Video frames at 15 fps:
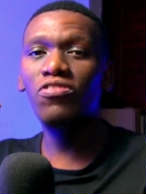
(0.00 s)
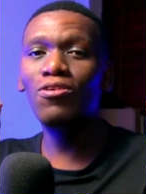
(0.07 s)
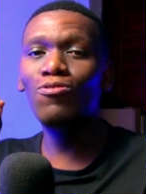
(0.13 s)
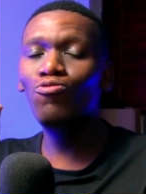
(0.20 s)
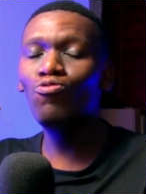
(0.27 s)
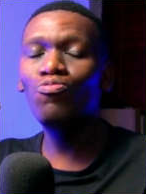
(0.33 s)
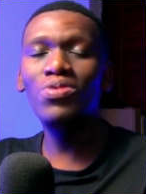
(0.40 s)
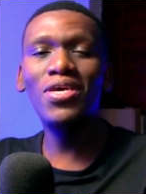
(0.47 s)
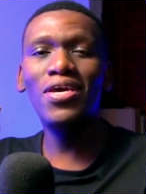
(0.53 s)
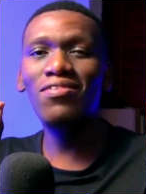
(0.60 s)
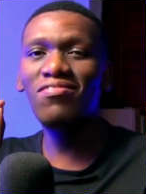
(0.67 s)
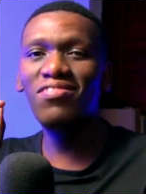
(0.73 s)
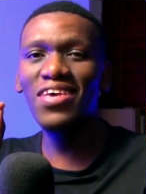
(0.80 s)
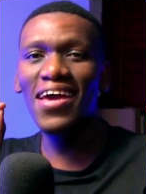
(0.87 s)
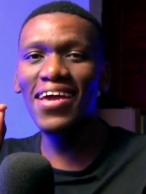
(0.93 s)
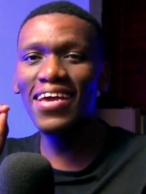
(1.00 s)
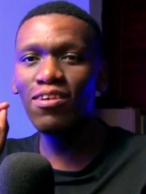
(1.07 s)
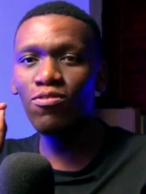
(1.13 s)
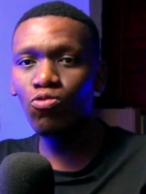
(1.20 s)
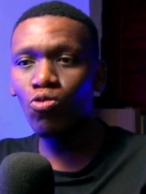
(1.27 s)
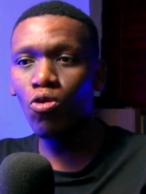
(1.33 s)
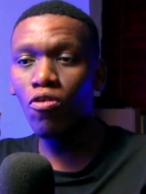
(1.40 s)
to be as young
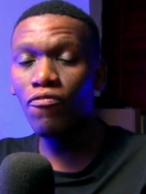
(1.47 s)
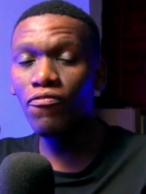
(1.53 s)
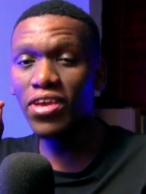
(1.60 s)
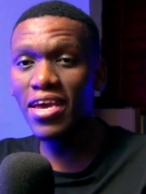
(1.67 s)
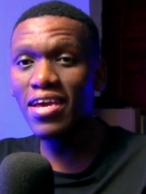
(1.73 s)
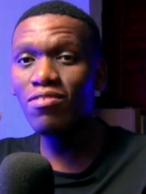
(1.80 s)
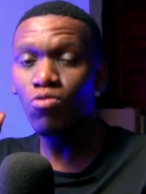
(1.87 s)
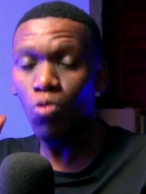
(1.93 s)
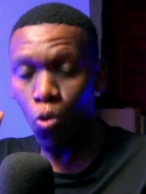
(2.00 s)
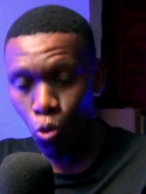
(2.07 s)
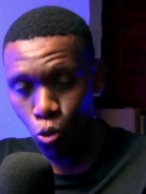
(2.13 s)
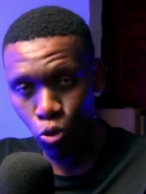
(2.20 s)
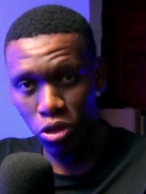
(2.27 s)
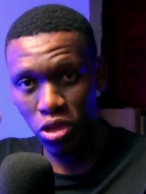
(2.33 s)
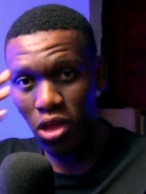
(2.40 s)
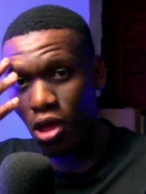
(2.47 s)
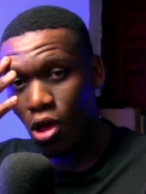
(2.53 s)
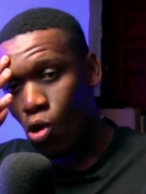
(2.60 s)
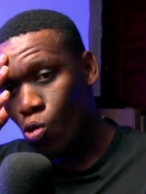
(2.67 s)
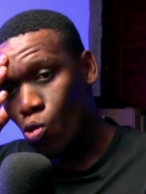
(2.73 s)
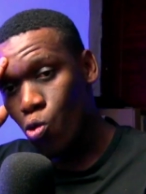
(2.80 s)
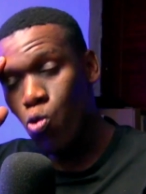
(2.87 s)
as 12 years old,
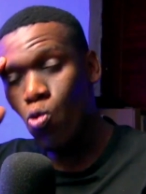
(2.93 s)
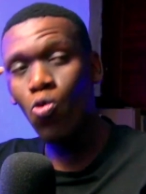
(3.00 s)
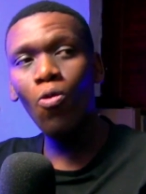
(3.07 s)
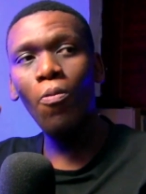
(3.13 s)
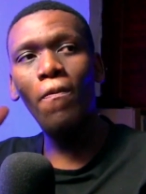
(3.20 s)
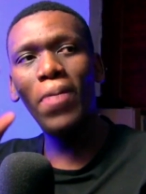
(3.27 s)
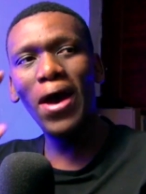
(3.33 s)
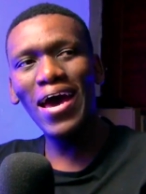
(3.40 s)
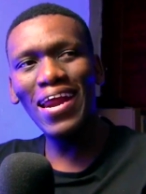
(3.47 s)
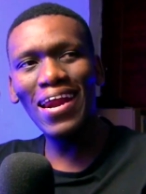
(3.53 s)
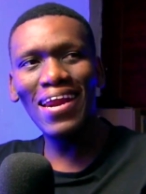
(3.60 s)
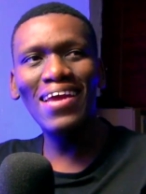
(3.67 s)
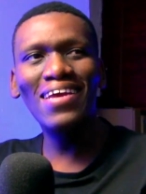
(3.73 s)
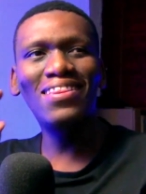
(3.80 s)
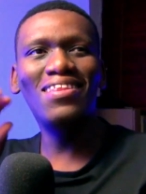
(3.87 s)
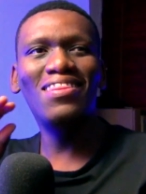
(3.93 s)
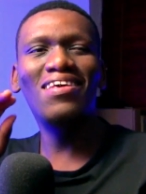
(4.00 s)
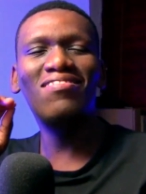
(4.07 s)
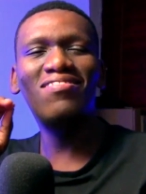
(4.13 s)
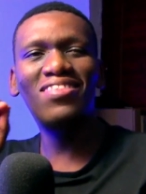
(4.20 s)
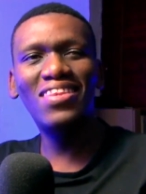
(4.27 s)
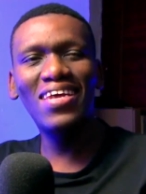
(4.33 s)
who parade the
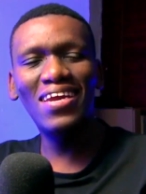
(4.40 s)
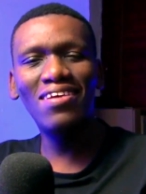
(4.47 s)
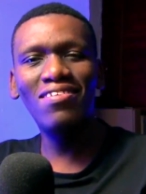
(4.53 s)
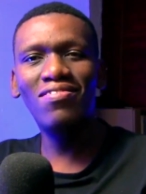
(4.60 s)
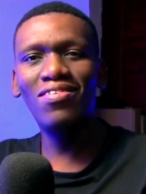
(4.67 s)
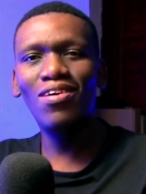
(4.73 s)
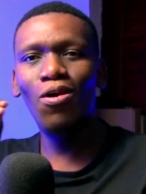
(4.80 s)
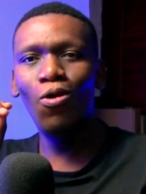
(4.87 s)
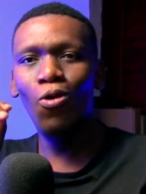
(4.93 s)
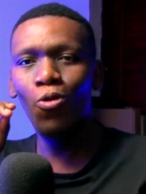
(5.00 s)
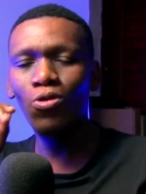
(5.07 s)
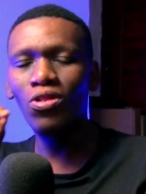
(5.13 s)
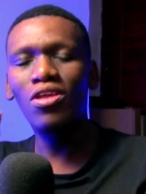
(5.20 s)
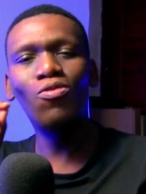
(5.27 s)
streets holding